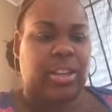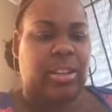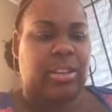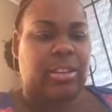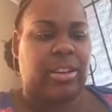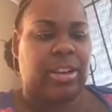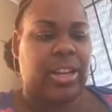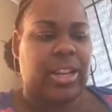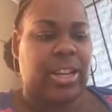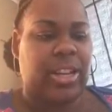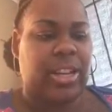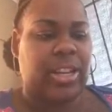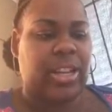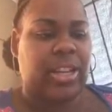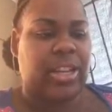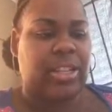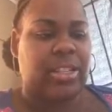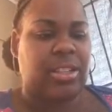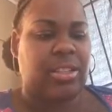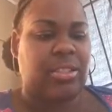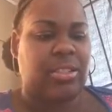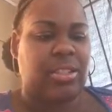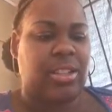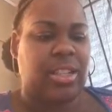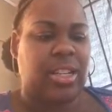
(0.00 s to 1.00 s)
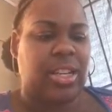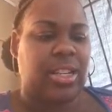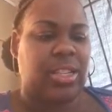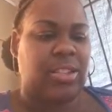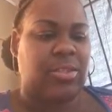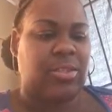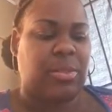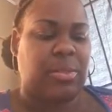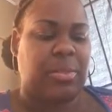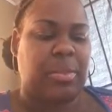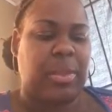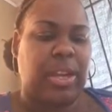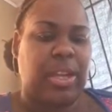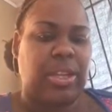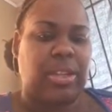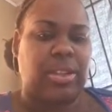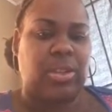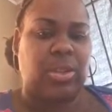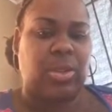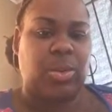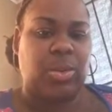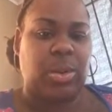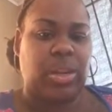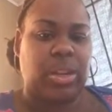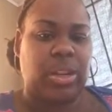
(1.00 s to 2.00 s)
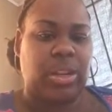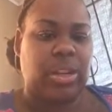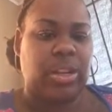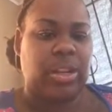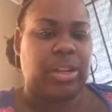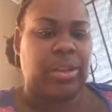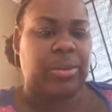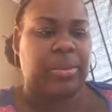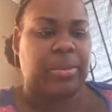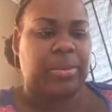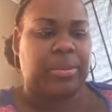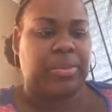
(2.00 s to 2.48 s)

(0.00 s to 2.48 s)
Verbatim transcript: I told you guys for my daughter